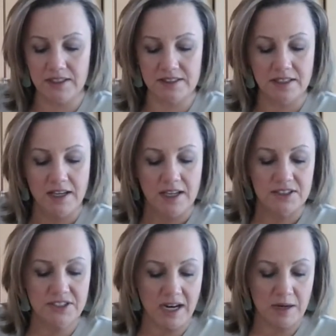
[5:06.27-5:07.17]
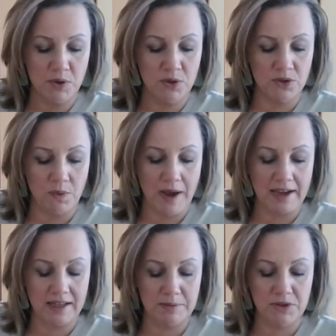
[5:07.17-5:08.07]
as Jack pulled the
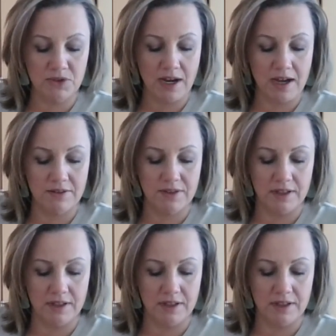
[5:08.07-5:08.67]
wagon up the drive.